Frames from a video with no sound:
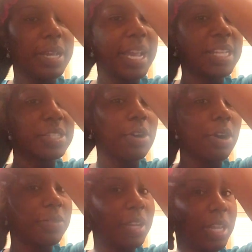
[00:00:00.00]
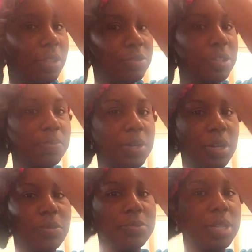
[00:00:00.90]
headscarf that I usually put
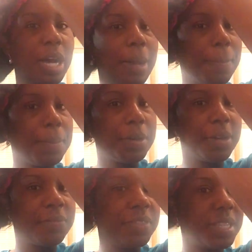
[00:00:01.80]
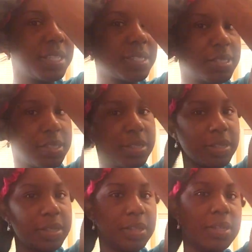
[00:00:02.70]
on top of this.
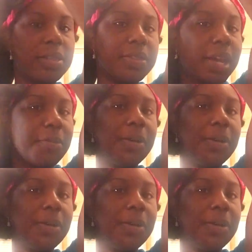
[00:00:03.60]
That